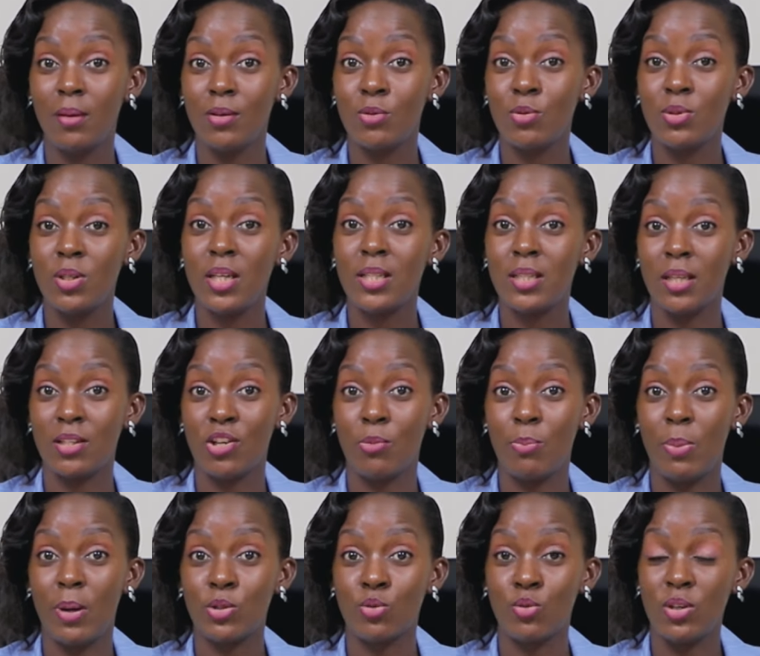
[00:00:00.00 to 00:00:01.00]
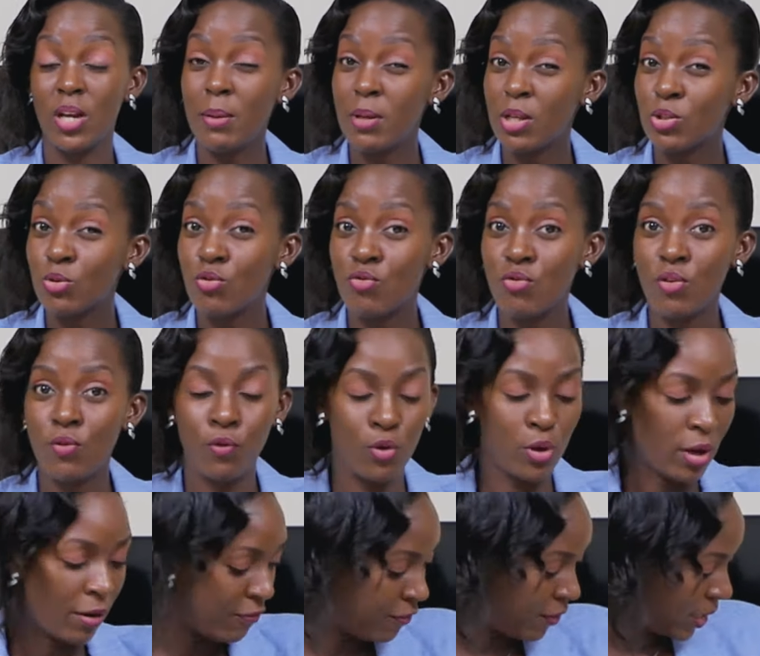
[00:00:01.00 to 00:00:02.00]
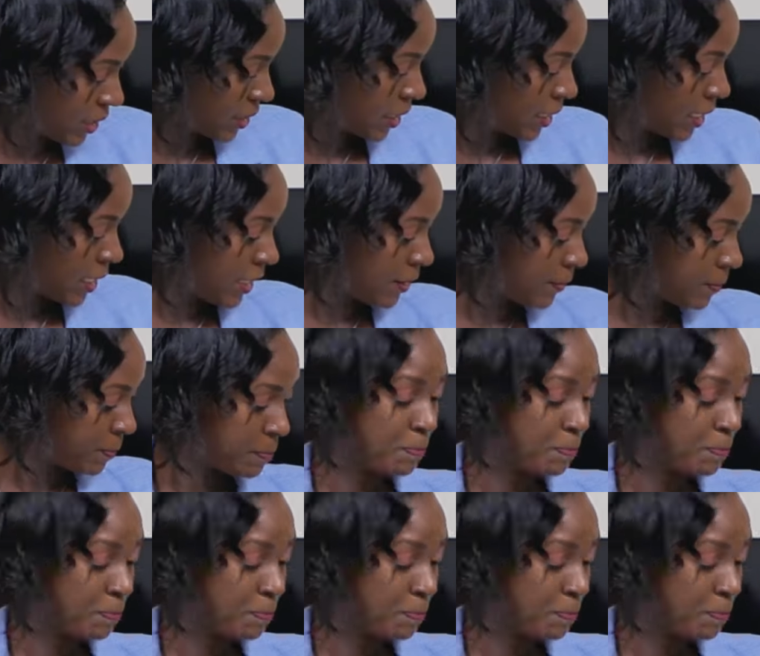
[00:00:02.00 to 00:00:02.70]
to date such a person. I'm just going to read for you a verse here.